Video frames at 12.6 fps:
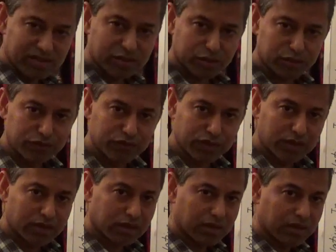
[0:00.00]
curve
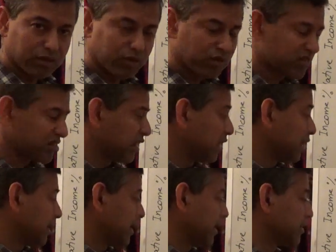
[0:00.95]
looks,
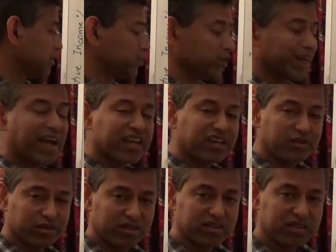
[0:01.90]
and the more
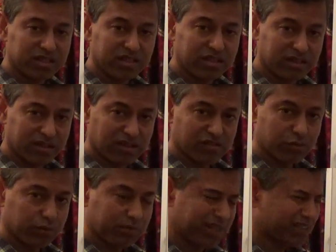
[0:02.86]
accurate the Gini index
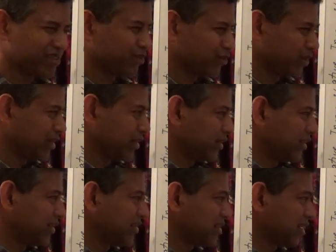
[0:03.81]
would be. So
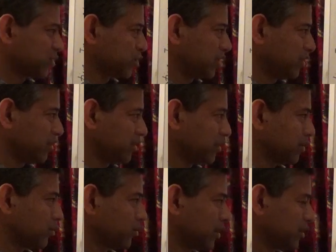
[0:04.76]
it is actually a
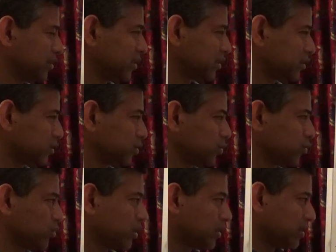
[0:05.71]
good idea
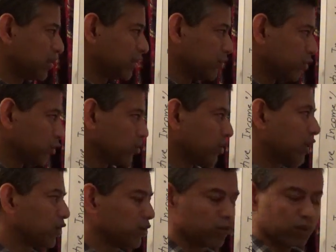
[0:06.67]
to know
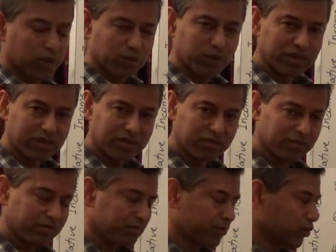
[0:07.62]
how to work with
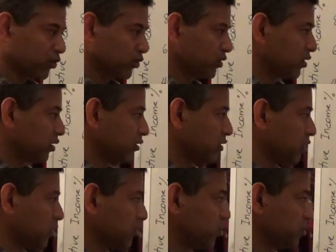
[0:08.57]
more
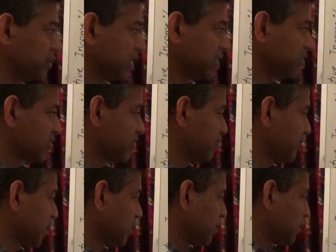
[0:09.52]
groupings.
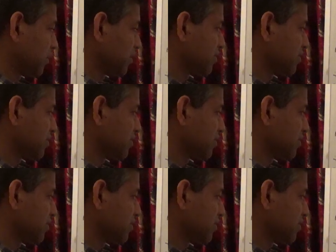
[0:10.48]
The